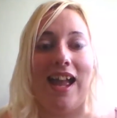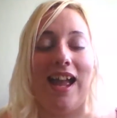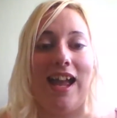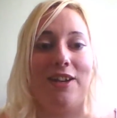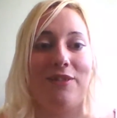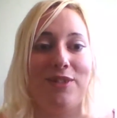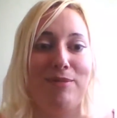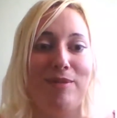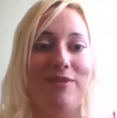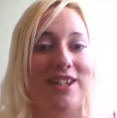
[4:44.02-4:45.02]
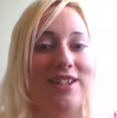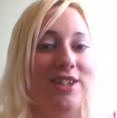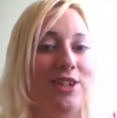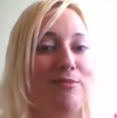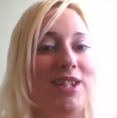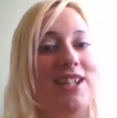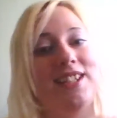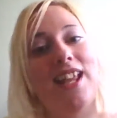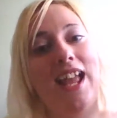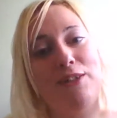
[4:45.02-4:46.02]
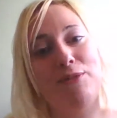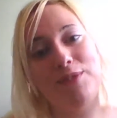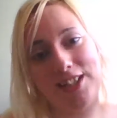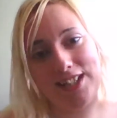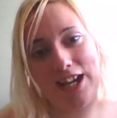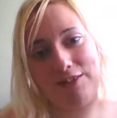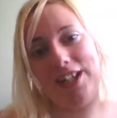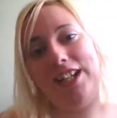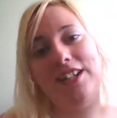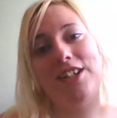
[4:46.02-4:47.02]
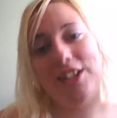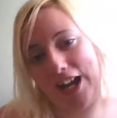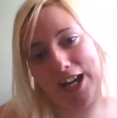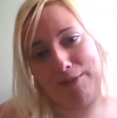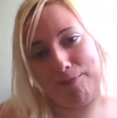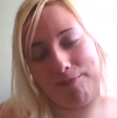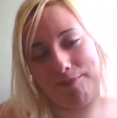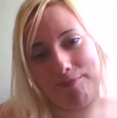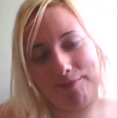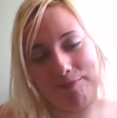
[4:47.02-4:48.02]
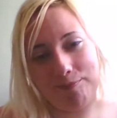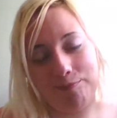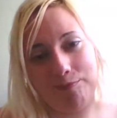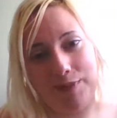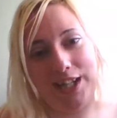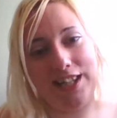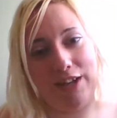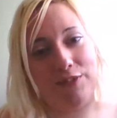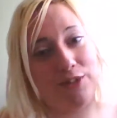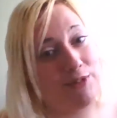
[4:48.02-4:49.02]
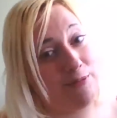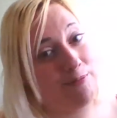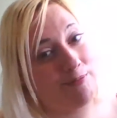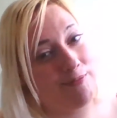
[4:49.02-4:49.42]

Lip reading: And a few people have actually told me his head was down in shame when he left the room.